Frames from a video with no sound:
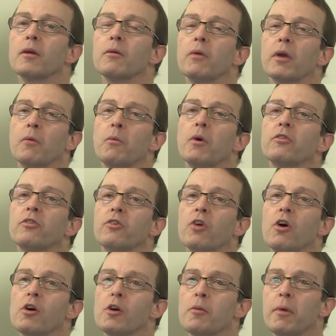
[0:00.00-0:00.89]
What I want to
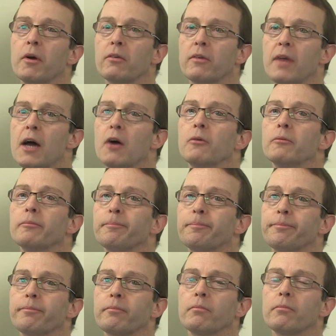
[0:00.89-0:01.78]
talk about now
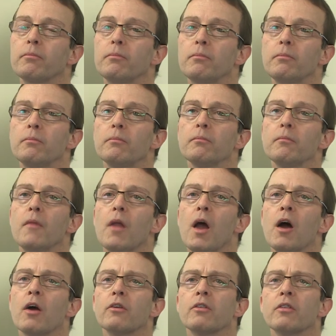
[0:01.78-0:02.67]

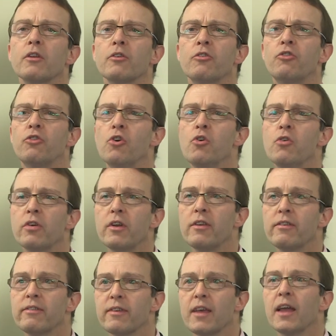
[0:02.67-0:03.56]
are the
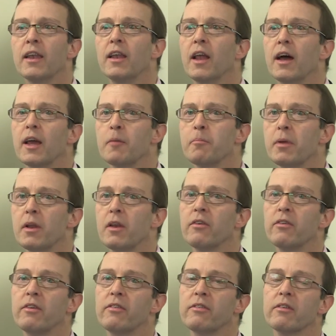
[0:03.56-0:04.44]
duties and
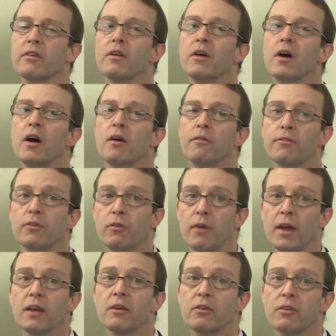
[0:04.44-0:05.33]
liabilities of
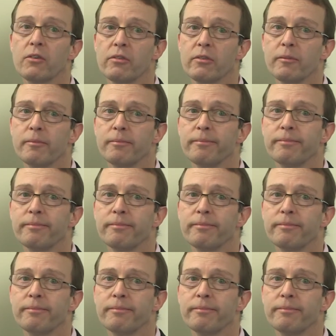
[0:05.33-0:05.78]
directors.